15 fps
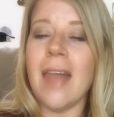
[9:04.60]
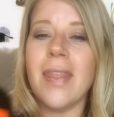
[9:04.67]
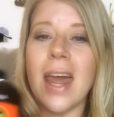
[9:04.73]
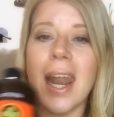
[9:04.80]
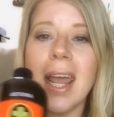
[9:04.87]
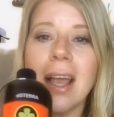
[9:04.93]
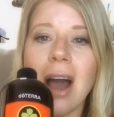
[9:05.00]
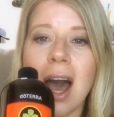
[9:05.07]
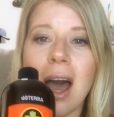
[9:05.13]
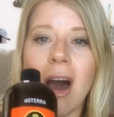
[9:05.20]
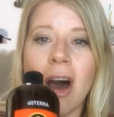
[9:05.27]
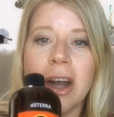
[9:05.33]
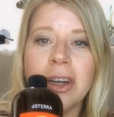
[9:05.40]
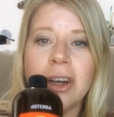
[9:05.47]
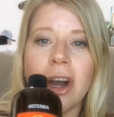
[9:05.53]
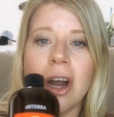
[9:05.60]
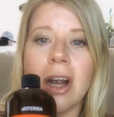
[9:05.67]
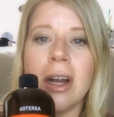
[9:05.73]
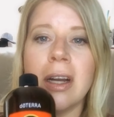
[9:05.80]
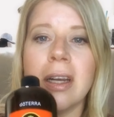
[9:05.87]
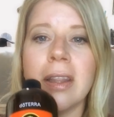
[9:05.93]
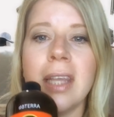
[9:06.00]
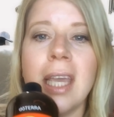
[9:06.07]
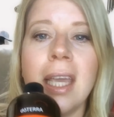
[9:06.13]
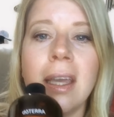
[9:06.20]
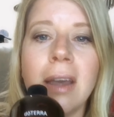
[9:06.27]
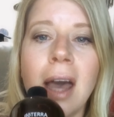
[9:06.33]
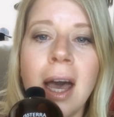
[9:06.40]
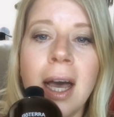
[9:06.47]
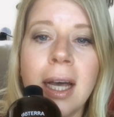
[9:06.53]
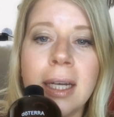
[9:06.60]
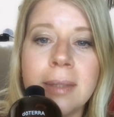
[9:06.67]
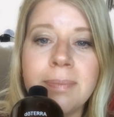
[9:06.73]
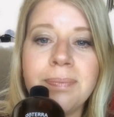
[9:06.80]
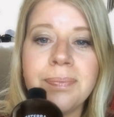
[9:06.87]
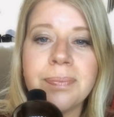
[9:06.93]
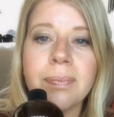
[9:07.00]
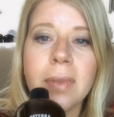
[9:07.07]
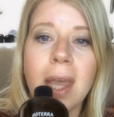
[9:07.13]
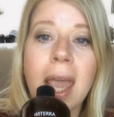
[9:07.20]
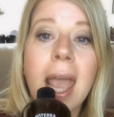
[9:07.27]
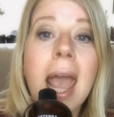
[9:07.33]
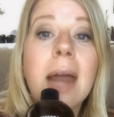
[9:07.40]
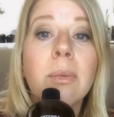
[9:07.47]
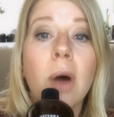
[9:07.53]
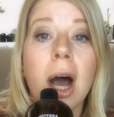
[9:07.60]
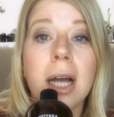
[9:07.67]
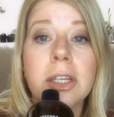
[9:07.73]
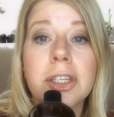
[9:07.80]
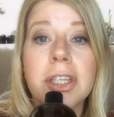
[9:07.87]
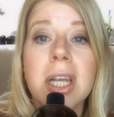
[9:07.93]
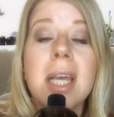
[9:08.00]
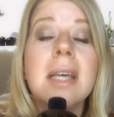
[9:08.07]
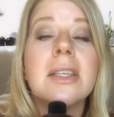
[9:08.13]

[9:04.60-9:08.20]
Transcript: and then I got On Guard, the, um, hand wash.